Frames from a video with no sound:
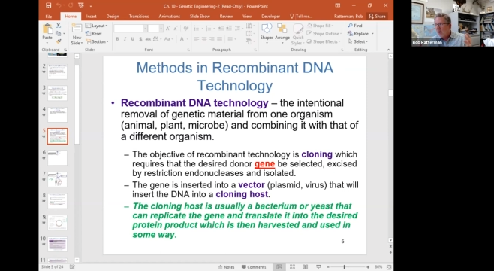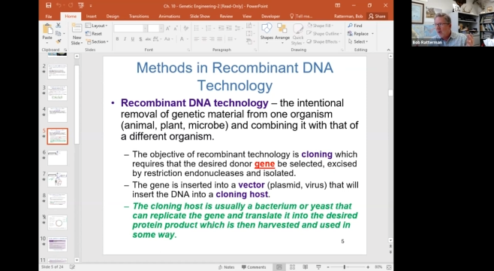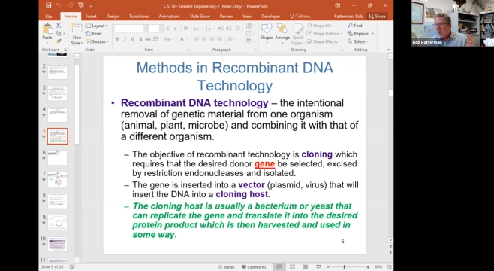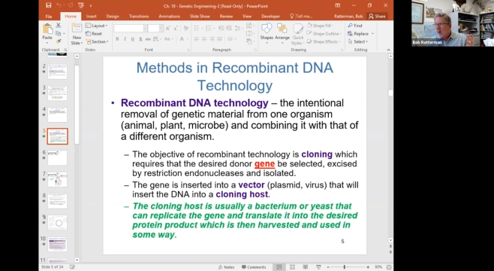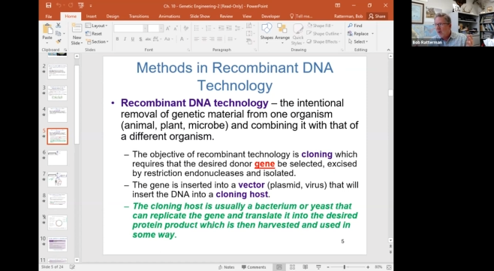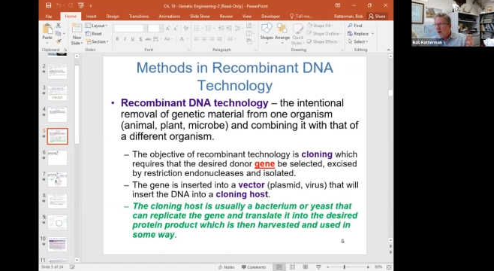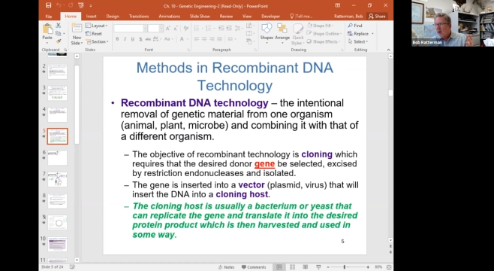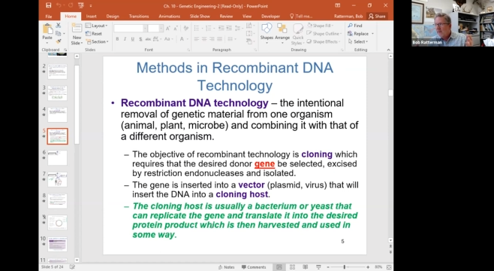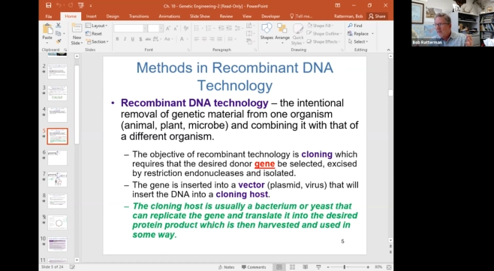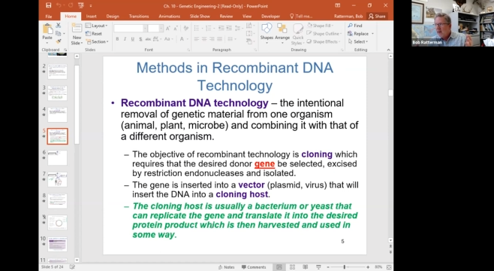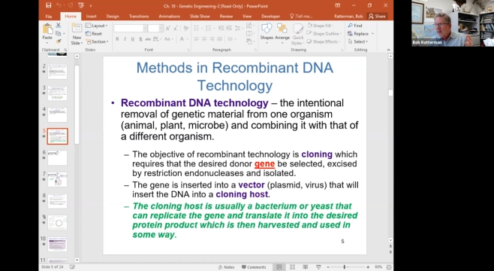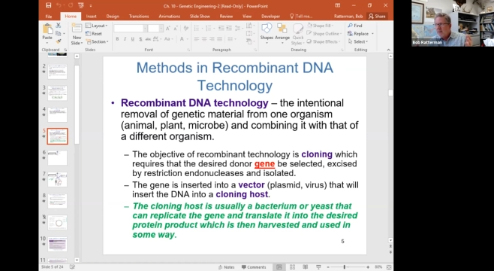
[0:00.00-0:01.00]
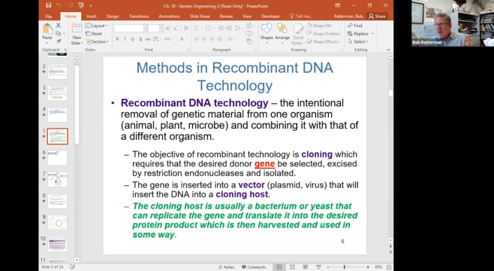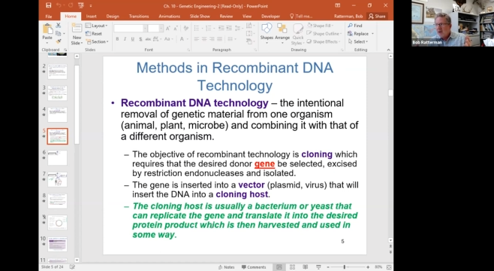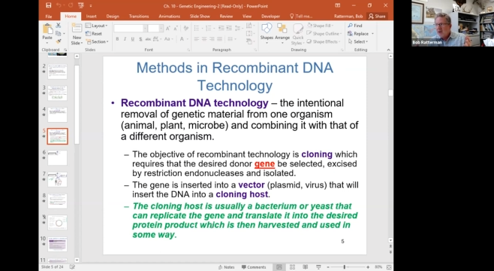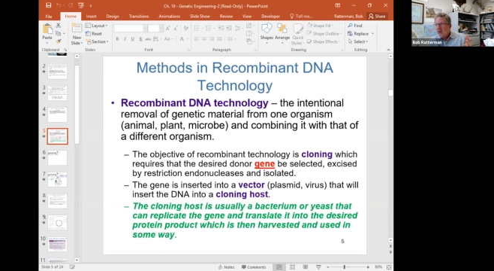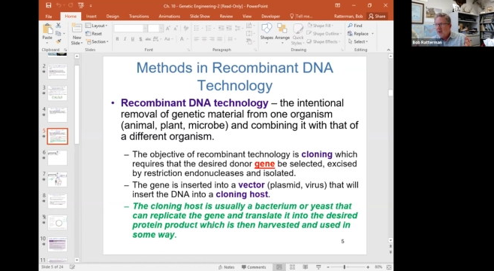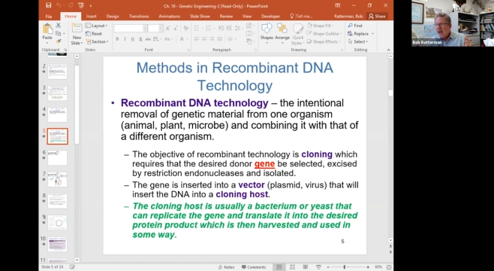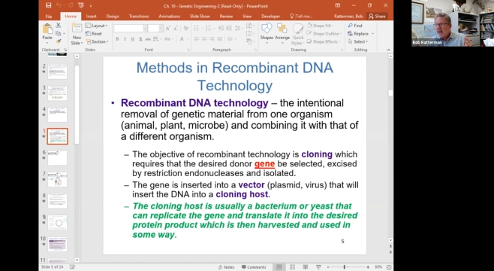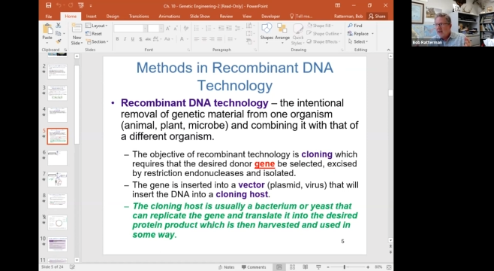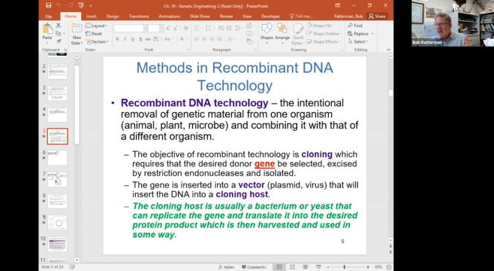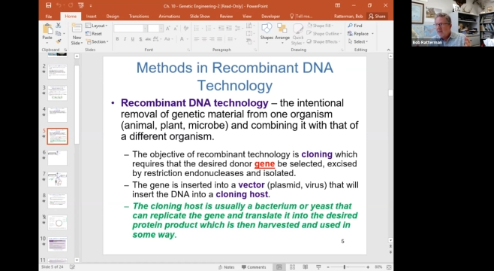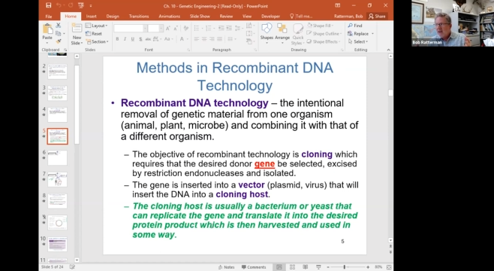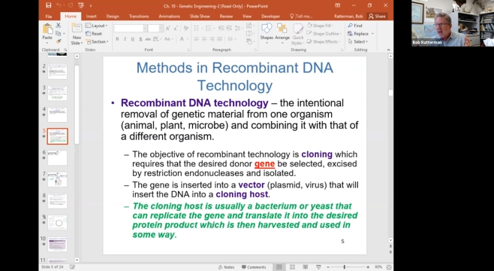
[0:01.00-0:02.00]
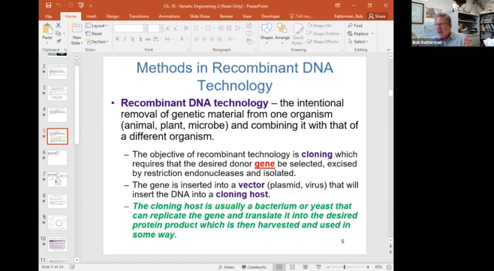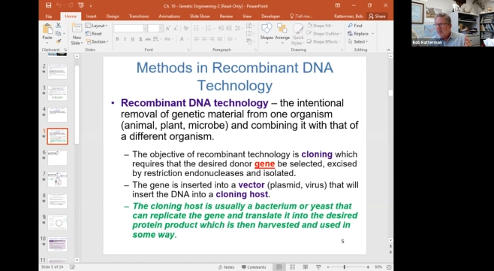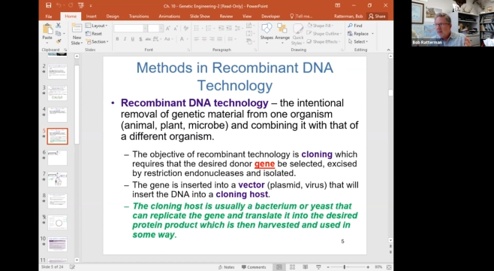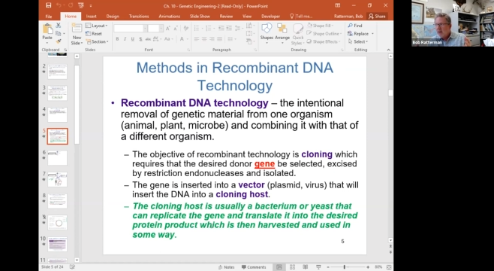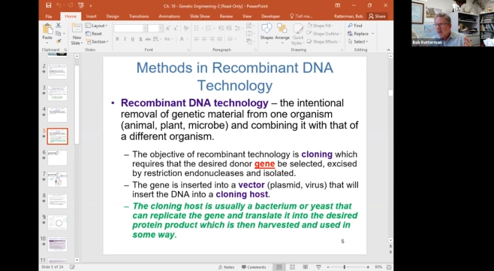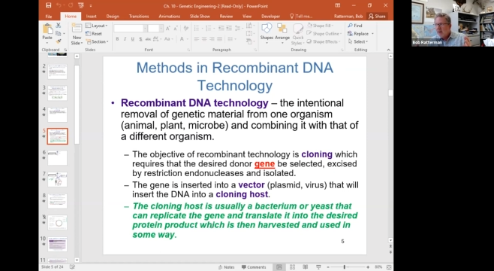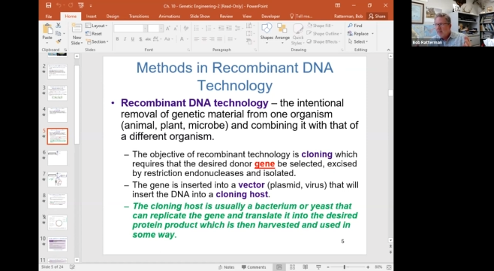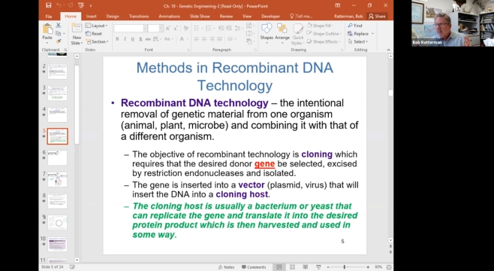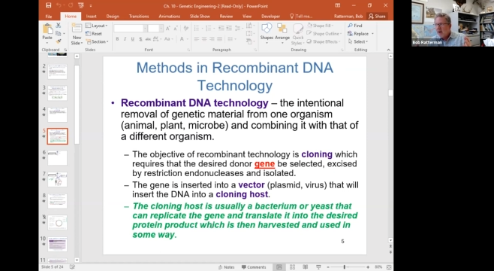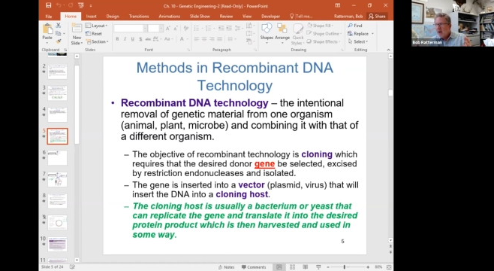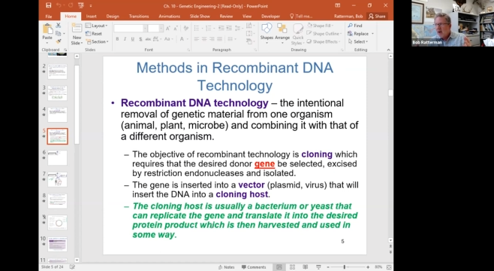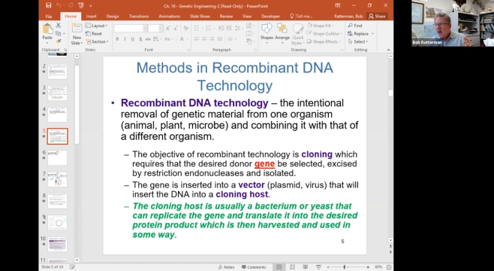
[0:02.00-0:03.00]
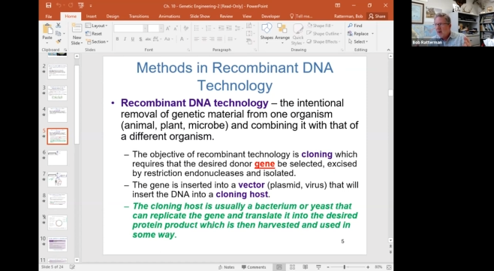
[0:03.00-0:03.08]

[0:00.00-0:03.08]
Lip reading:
(no speaker visible)